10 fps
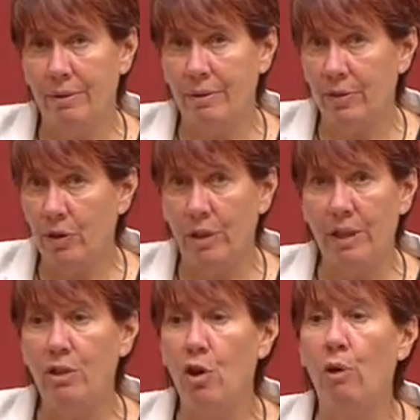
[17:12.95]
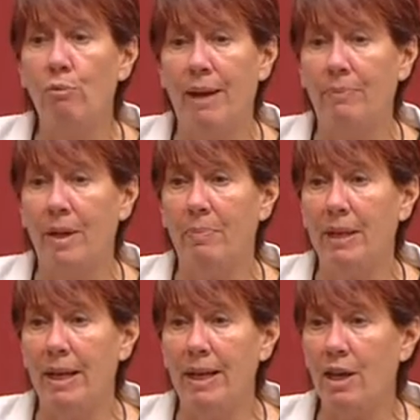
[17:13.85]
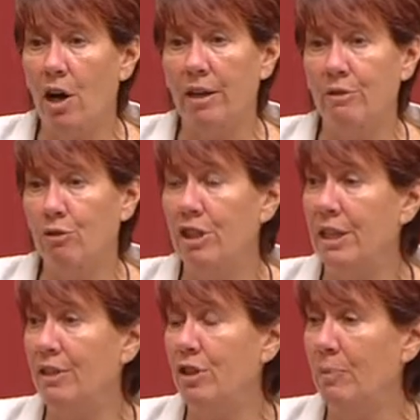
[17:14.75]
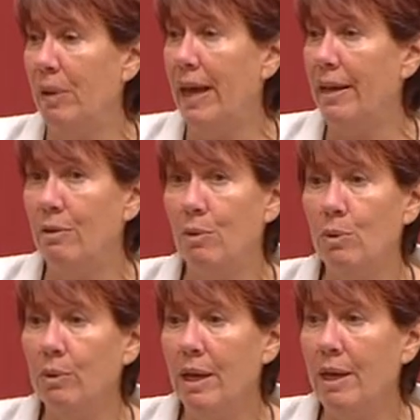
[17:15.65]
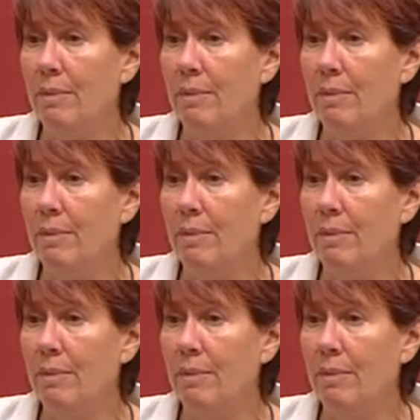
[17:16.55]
certainly not wrapped up in any kind of strategic plan at all,